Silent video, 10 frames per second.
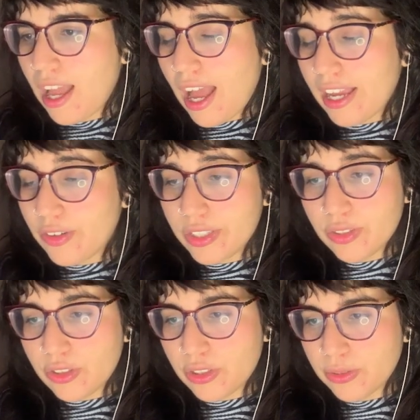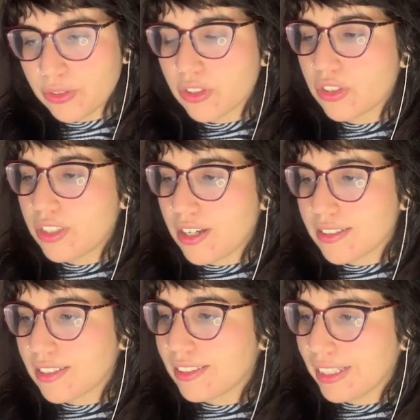I'm going to choose
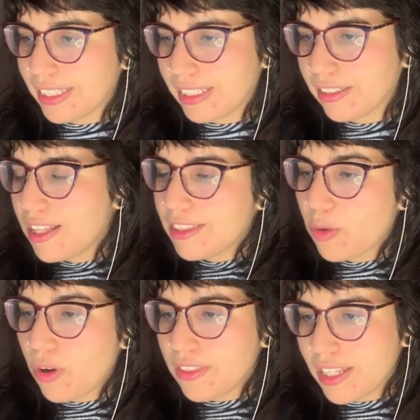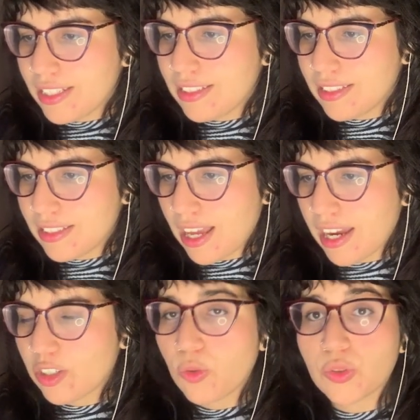just the link, the one that is
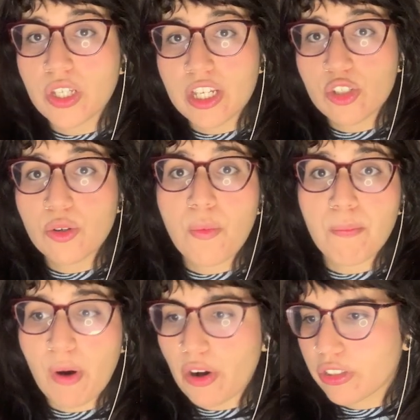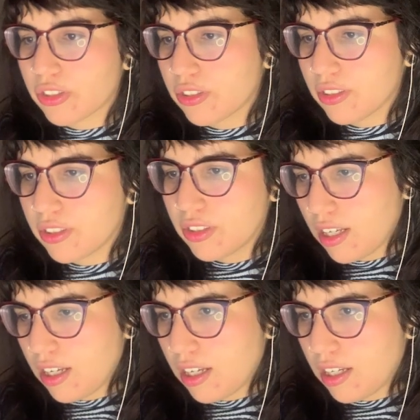inside quotation marks.
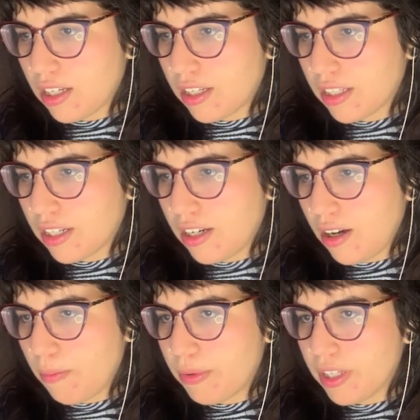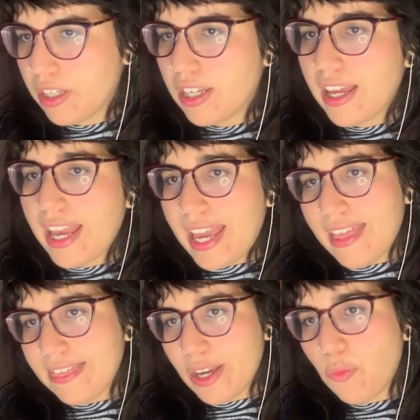I copy,
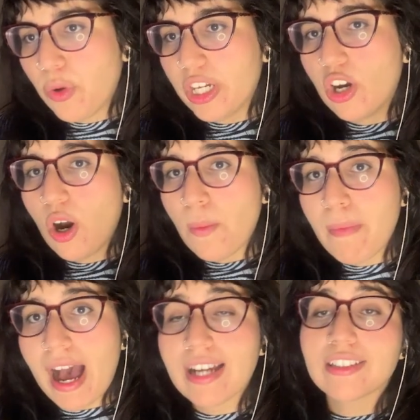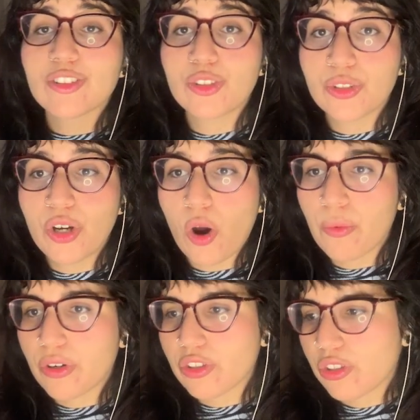and then we go back to GoBrunch.